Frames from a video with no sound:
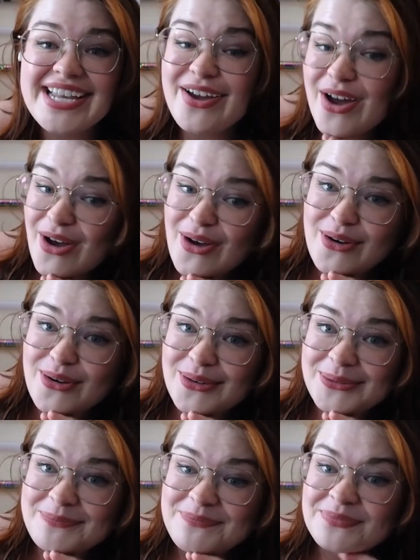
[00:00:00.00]
like,
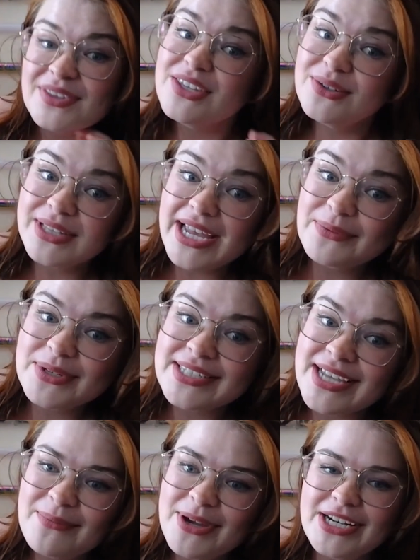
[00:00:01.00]
"Oh, you laid with
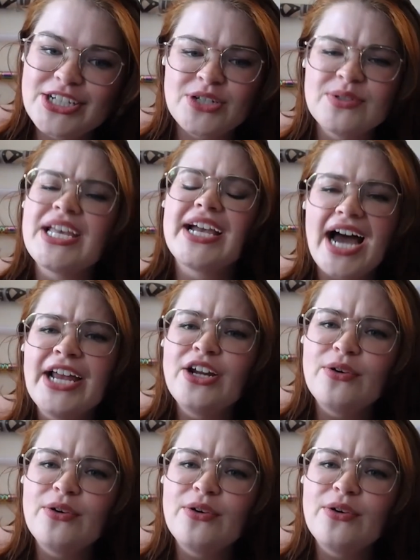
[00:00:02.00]
someone and she was like i